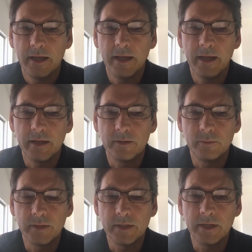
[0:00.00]
and
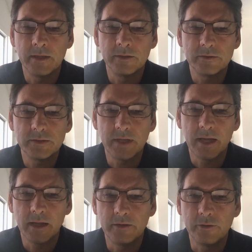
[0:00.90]
really
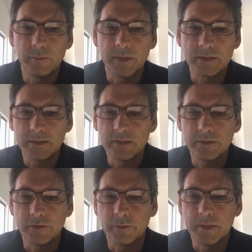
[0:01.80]
understand your business
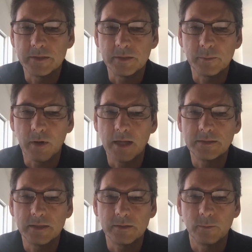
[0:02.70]
and your business process,